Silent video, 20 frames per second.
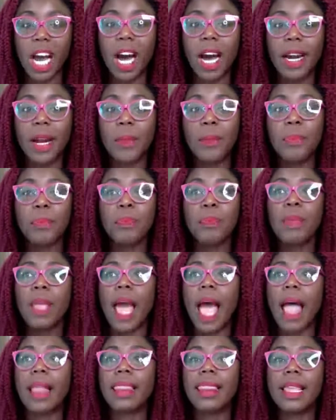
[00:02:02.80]
on.
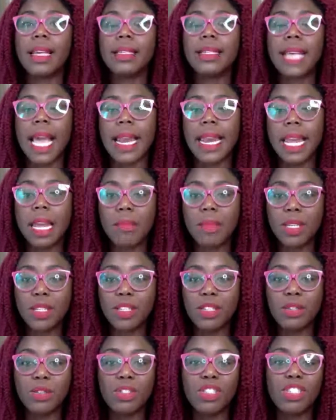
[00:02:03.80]
And this
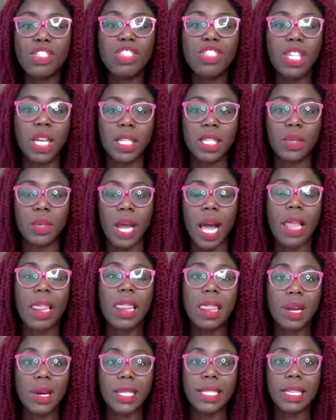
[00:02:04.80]
enables you to schedule a
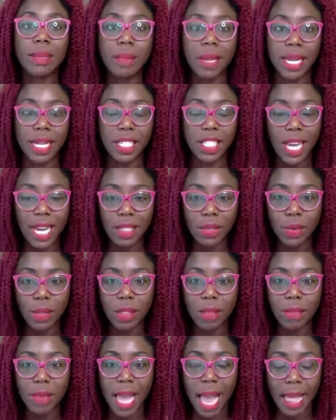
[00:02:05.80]
30-minute chat
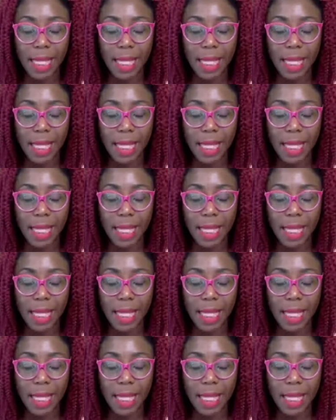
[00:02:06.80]
with me.